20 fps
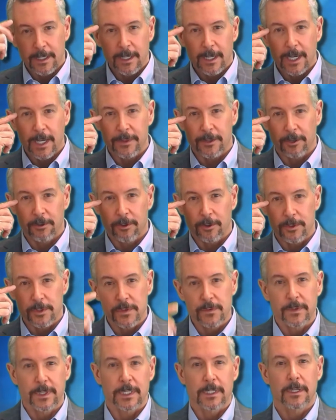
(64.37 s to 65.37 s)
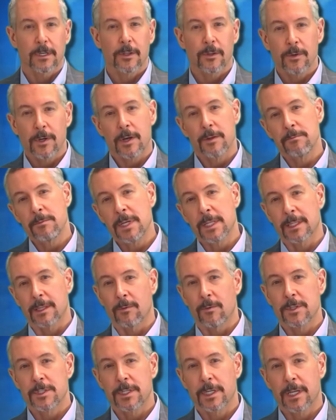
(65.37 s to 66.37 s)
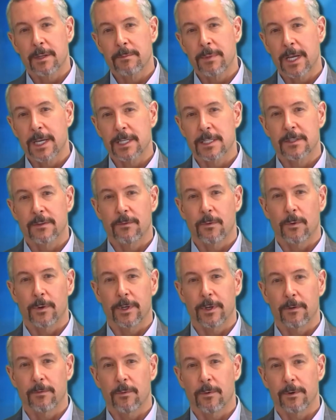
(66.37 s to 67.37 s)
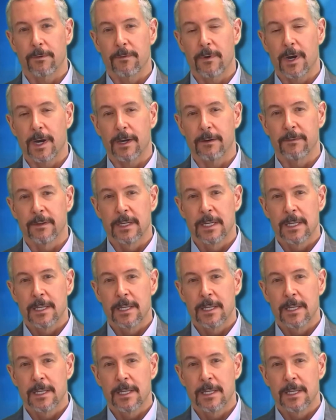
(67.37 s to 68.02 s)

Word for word: and the crow's feet. Although I'll admit that once you get past 40 or 45,